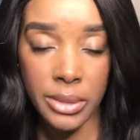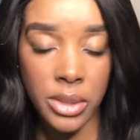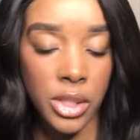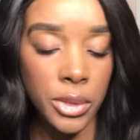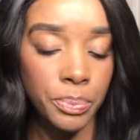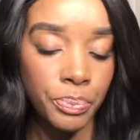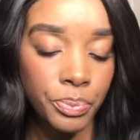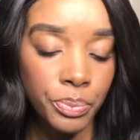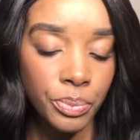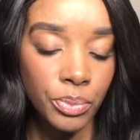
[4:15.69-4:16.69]
So
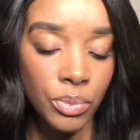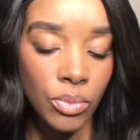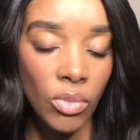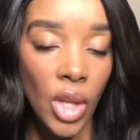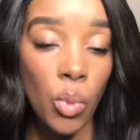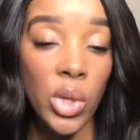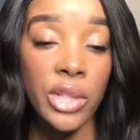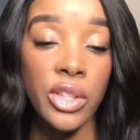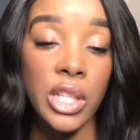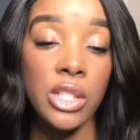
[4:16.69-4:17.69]
one of
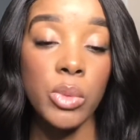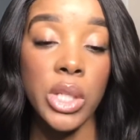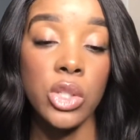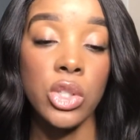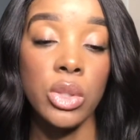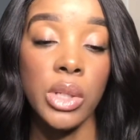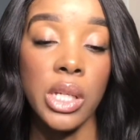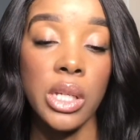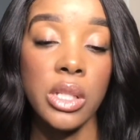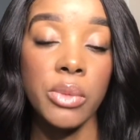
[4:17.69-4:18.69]
the things we can do
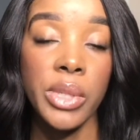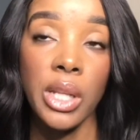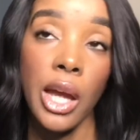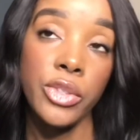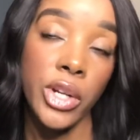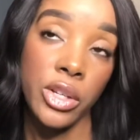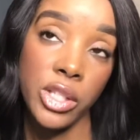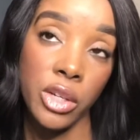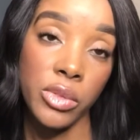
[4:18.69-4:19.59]
is we can hydrate ourselves.